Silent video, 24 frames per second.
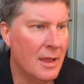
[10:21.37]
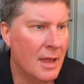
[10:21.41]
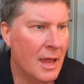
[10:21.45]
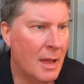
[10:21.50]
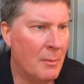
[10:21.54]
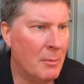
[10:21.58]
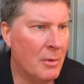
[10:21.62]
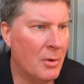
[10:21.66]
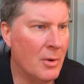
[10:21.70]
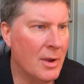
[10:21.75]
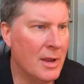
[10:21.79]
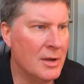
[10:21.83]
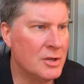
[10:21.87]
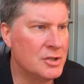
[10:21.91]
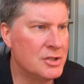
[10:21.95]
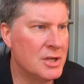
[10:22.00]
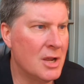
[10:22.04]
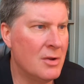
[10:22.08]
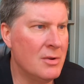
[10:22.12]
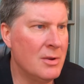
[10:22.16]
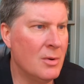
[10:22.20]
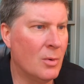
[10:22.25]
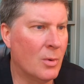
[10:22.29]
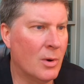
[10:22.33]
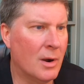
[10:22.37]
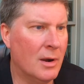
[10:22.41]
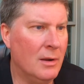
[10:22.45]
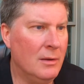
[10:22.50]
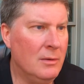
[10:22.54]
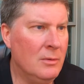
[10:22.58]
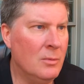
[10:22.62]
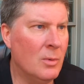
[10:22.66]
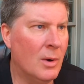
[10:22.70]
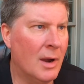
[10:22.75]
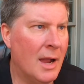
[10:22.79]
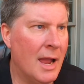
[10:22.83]
I'm gonna go ahead and show you
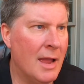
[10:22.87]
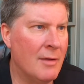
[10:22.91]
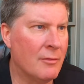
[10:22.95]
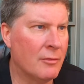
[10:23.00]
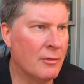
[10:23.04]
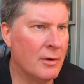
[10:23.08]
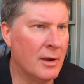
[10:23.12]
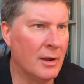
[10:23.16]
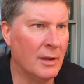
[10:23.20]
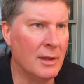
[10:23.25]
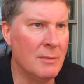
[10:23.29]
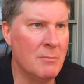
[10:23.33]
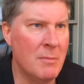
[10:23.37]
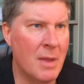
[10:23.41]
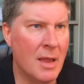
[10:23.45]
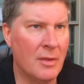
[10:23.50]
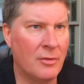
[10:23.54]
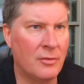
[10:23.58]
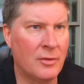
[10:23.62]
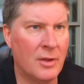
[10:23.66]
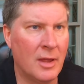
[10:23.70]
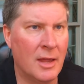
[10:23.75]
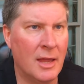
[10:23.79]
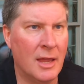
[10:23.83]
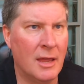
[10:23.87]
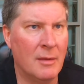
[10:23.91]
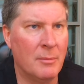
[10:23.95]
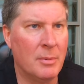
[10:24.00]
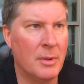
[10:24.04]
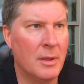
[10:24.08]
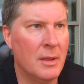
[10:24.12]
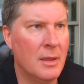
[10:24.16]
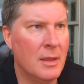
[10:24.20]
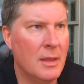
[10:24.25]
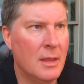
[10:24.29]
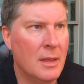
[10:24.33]
where I have really messed up.